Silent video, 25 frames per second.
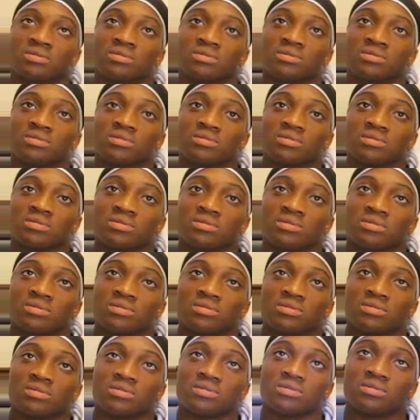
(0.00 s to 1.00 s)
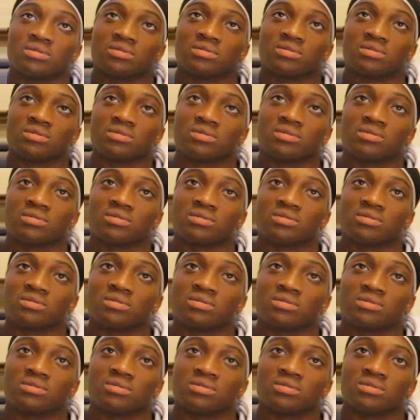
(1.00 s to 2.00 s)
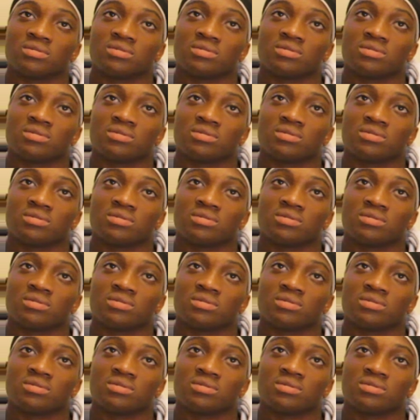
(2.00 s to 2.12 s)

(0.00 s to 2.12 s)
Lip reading: This person isn't speaking.